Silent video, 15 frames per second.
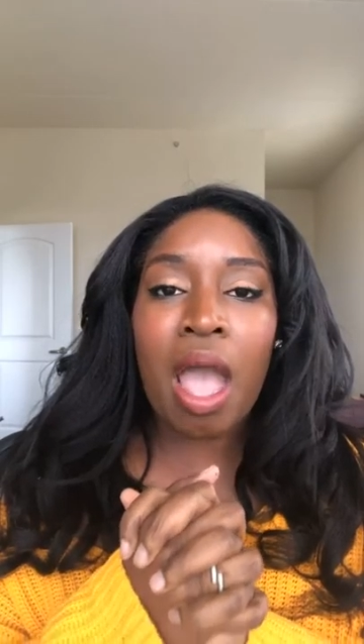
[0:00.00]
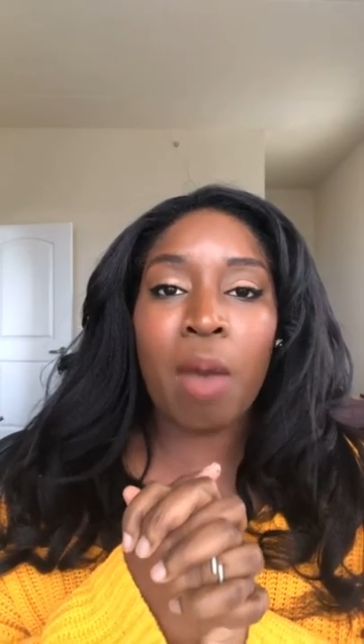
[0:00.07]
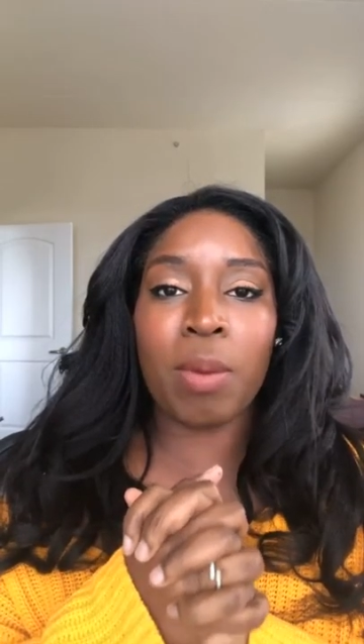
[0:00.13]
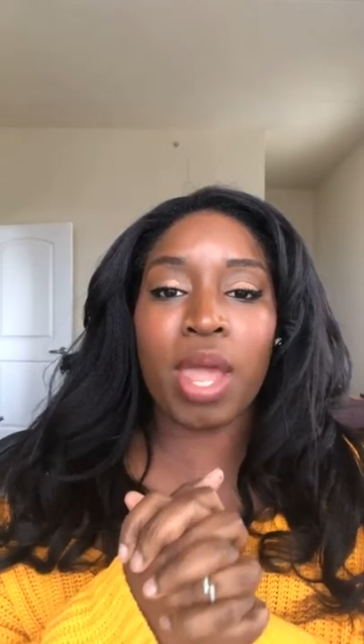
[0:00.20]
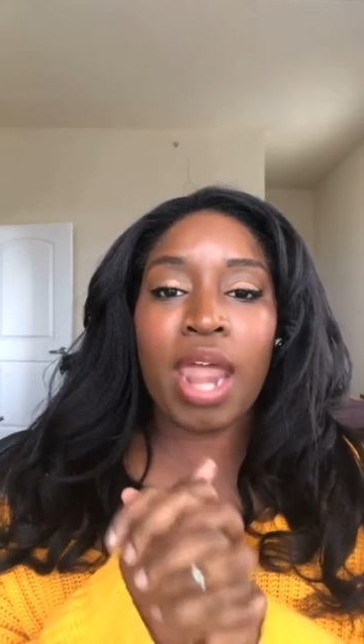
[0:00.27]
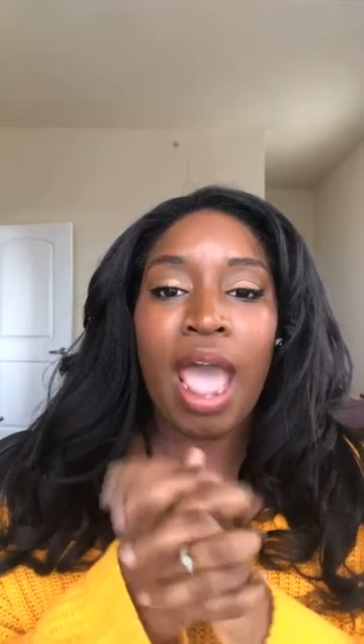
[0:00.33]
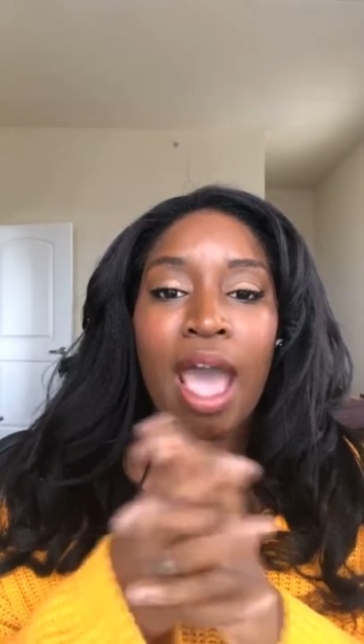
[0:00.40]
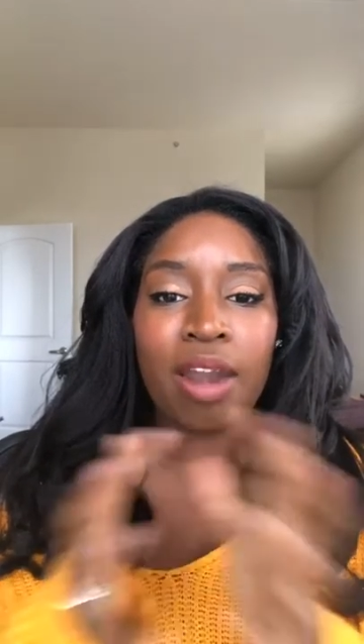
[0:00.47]

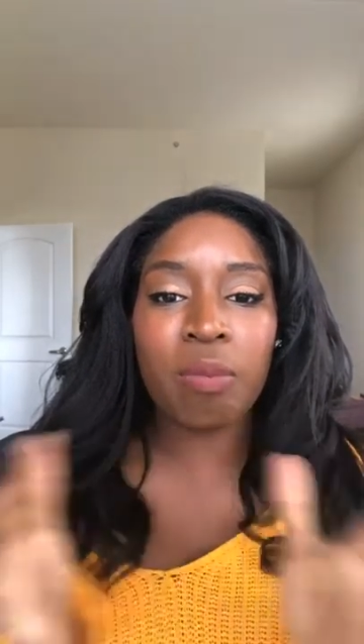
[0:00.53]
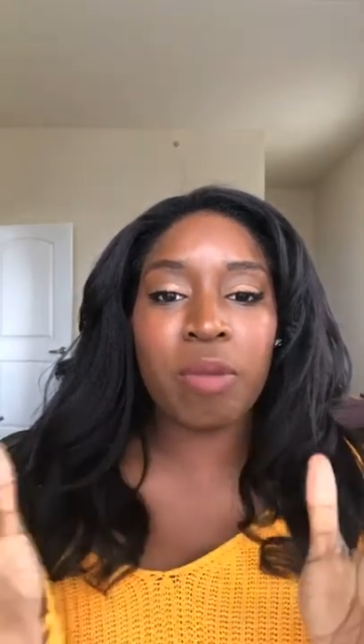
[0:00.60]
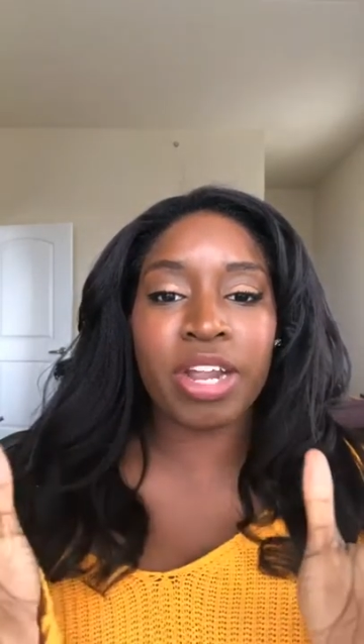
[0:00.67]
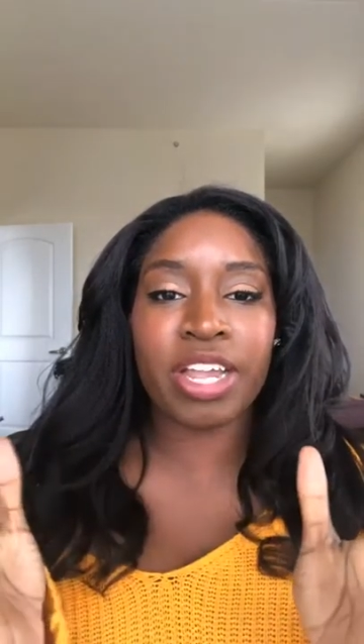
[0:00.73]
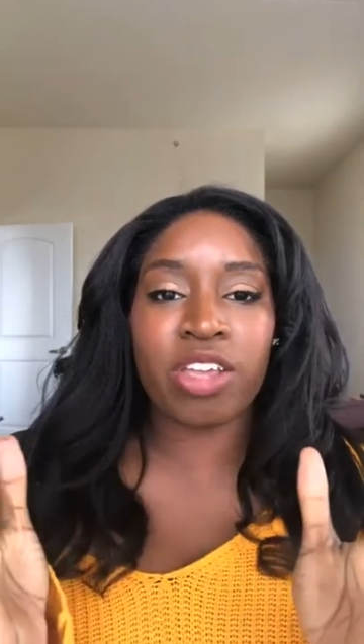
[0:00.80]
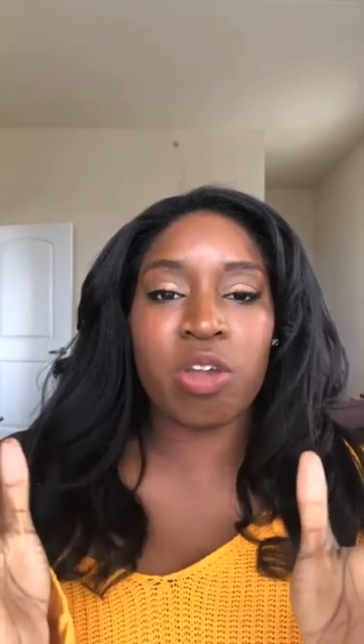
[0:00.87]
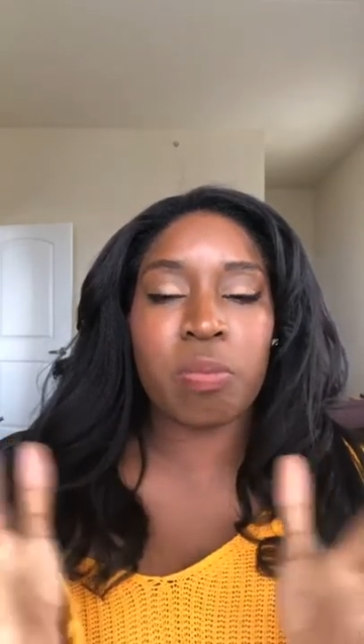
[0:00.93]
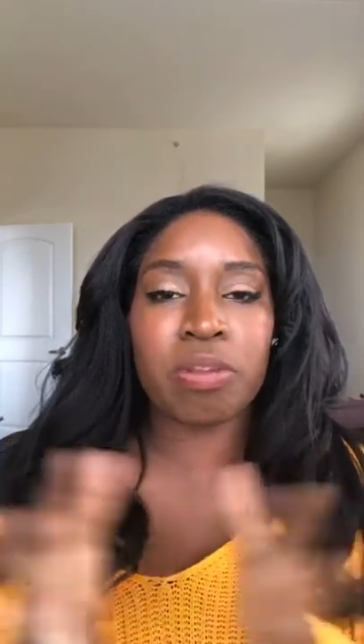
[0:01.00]
about how to
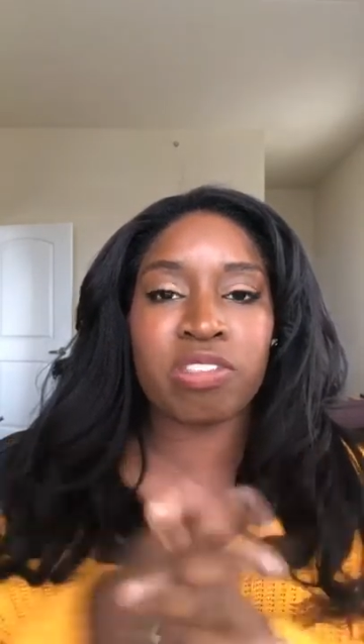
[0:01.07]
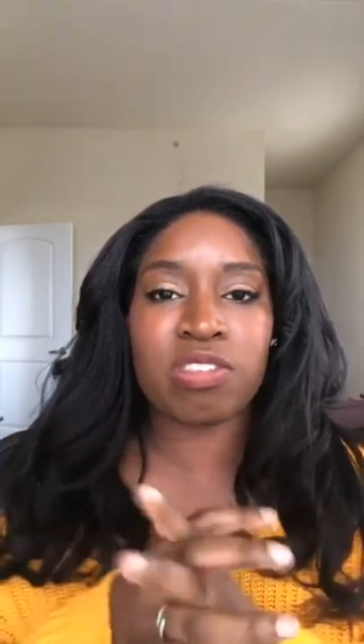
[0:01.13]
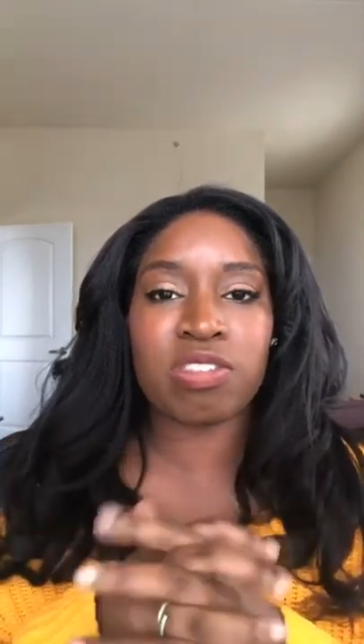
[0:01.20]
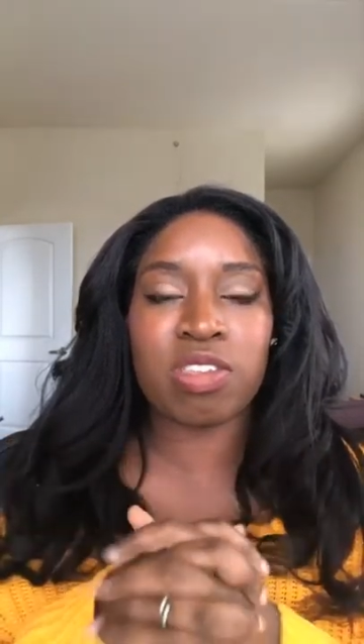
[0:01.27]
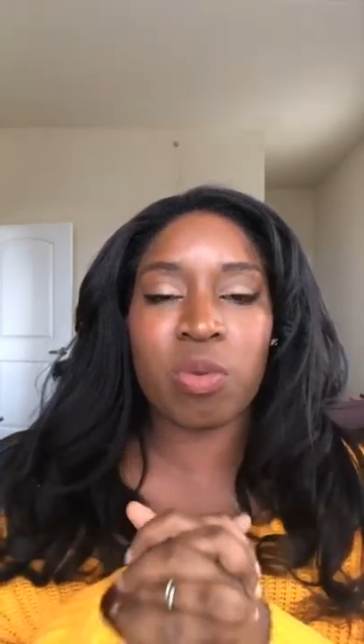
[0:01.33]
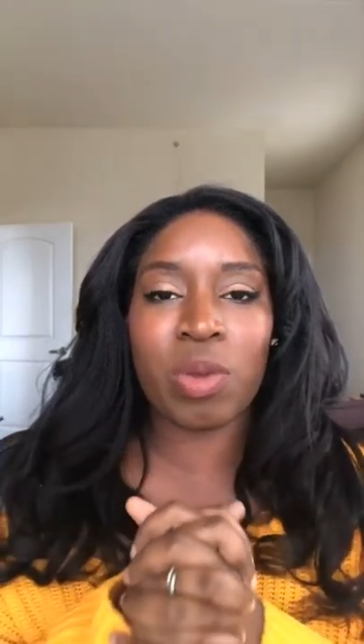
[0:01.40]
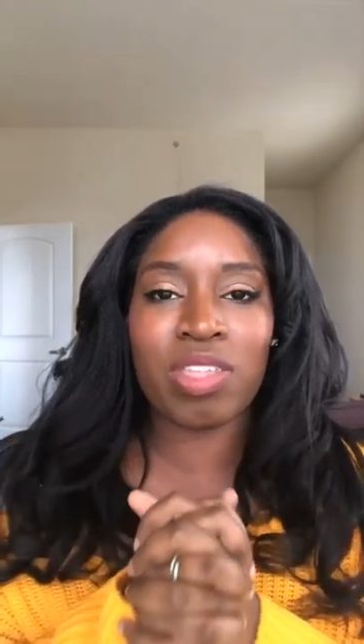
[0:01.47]
market your business in a